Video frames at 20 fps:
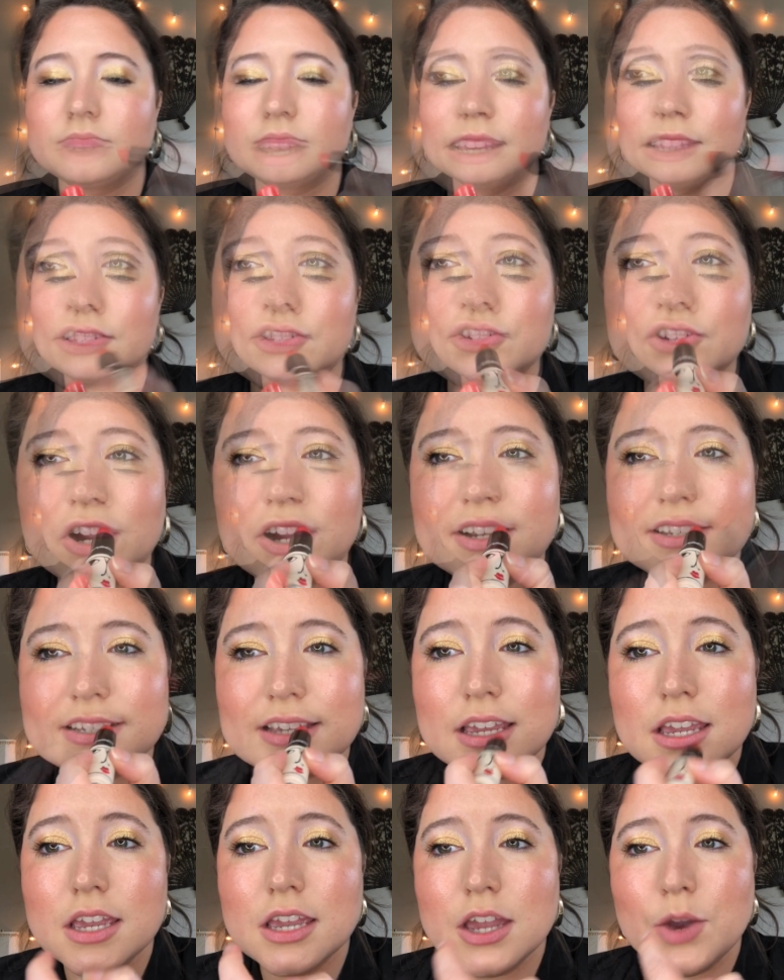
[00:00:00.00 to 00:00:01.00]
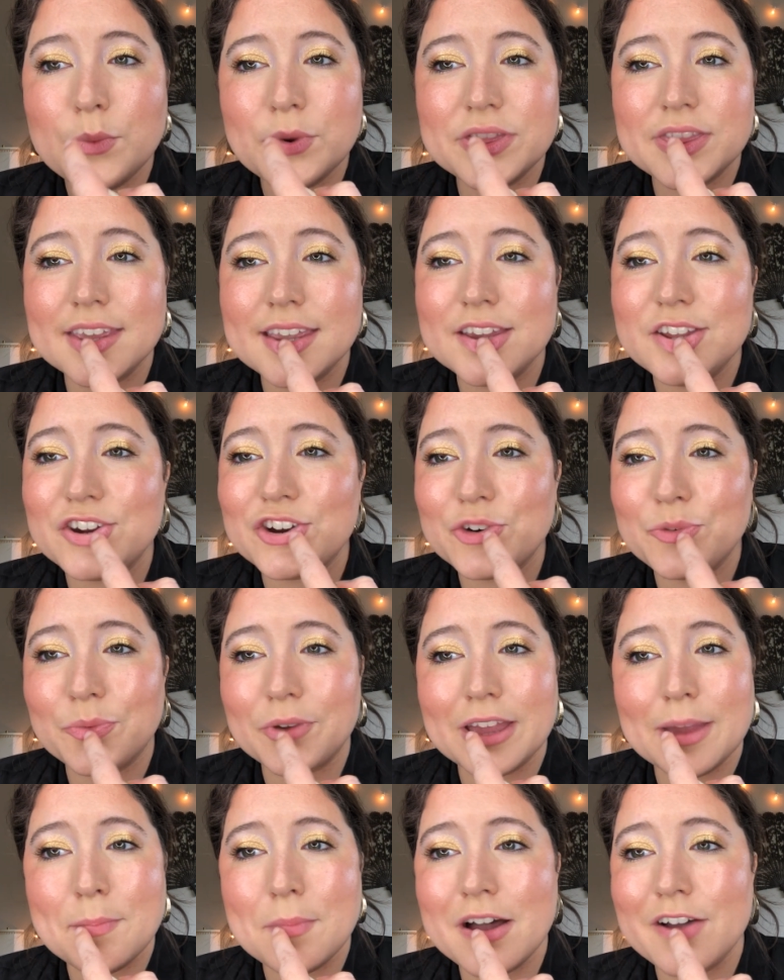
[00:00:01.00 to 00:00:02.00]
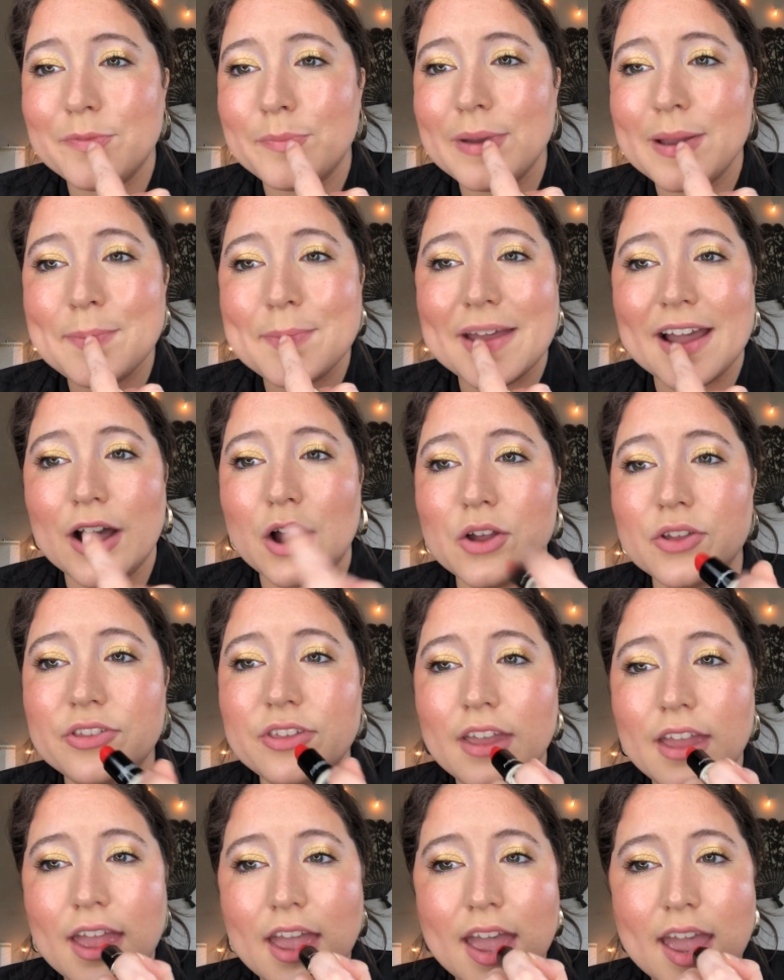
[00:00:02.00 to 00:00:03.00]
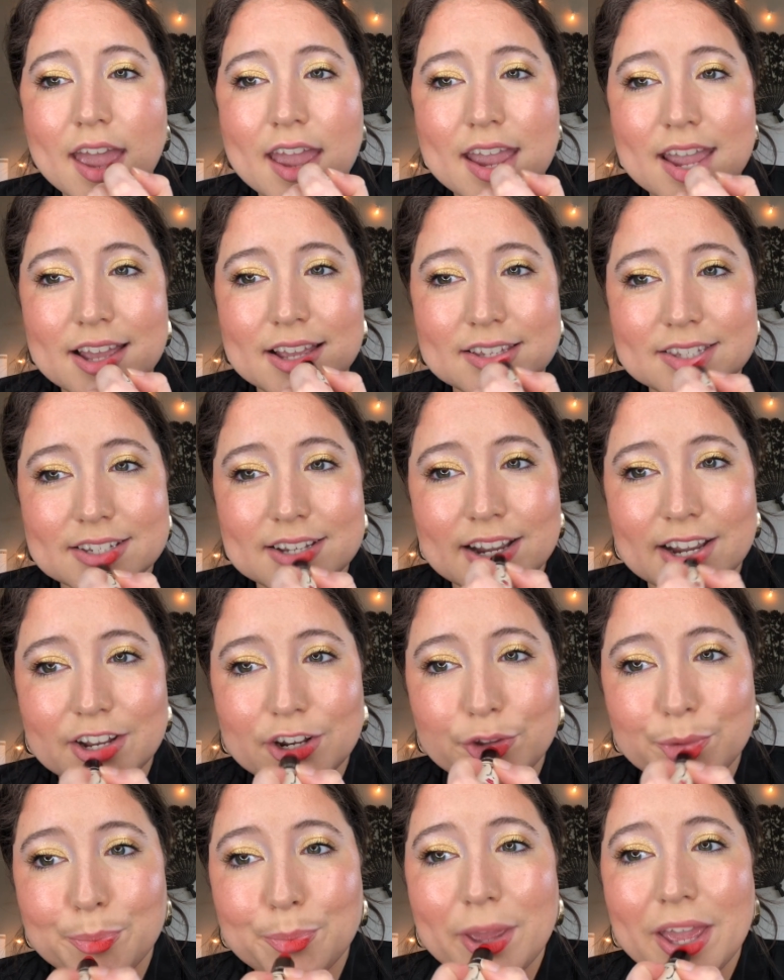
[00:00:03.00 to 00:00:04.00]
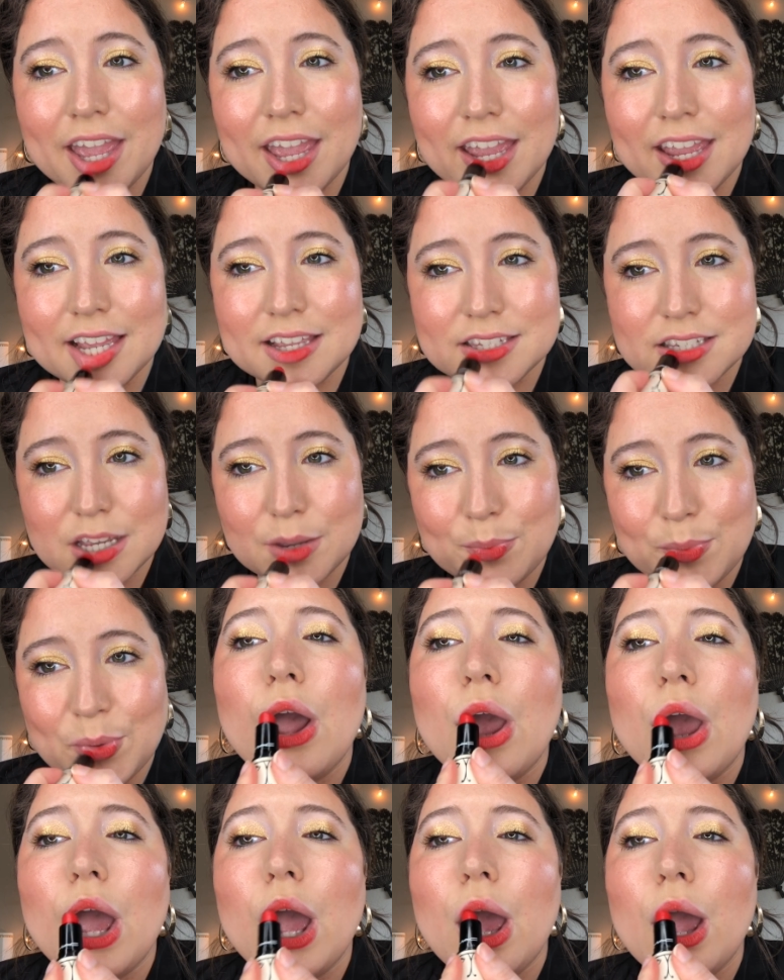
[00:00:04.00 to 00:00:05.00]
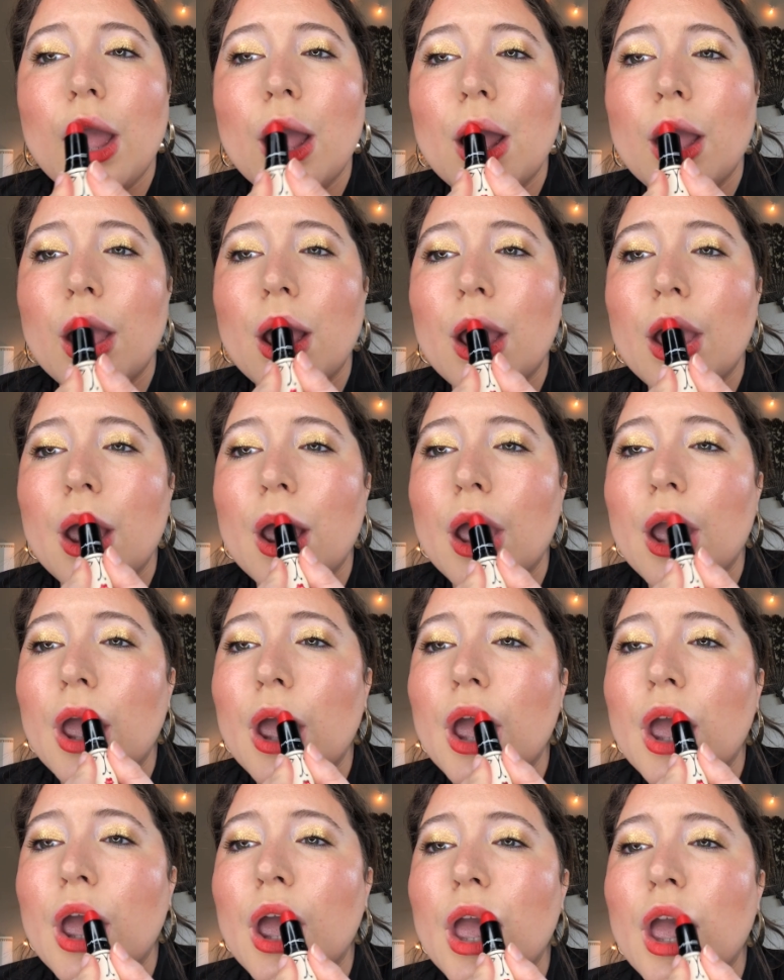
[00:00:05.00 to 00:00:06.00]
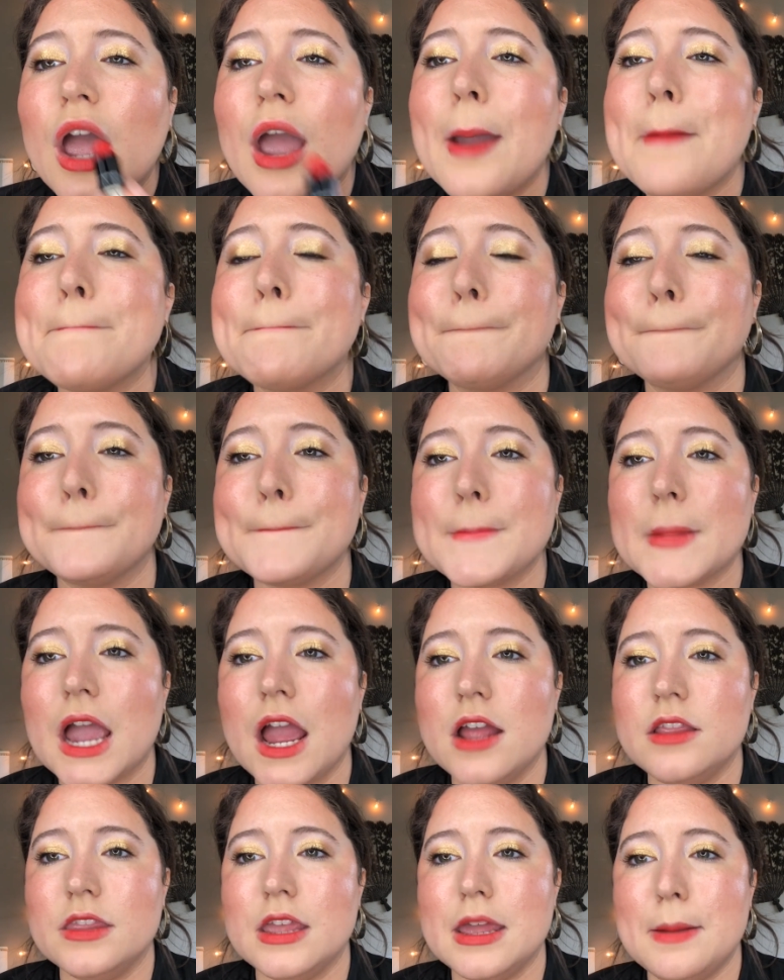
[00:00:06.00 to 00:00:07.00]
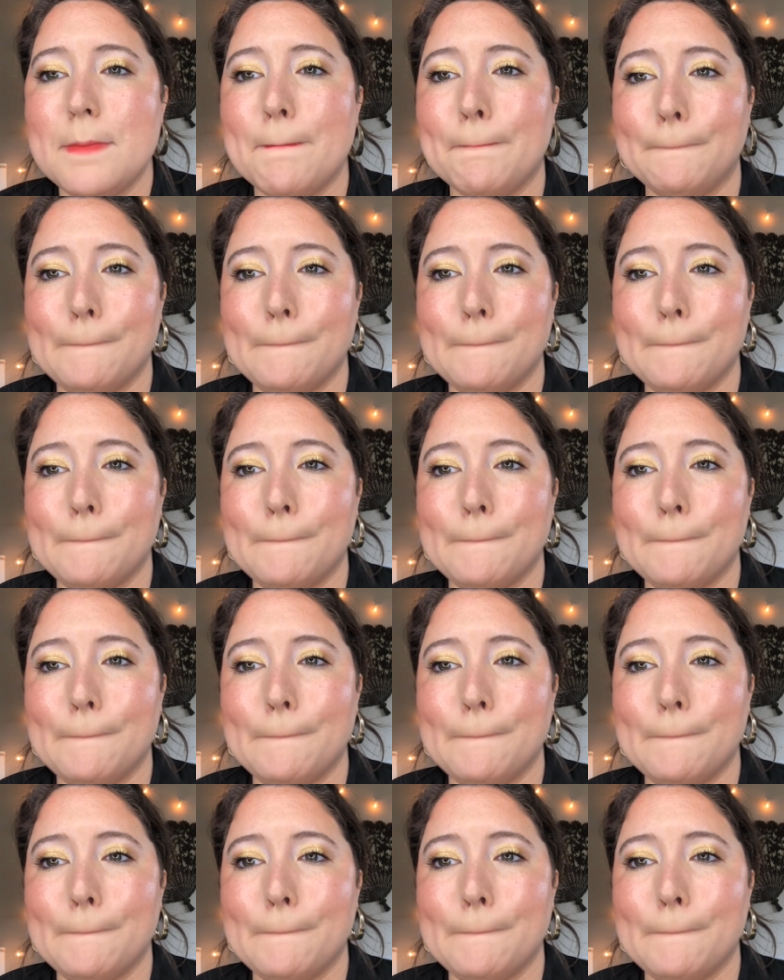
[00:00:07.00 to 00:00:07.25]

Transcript: I start with the inner rim of my mouth and kind of paint and blot that on.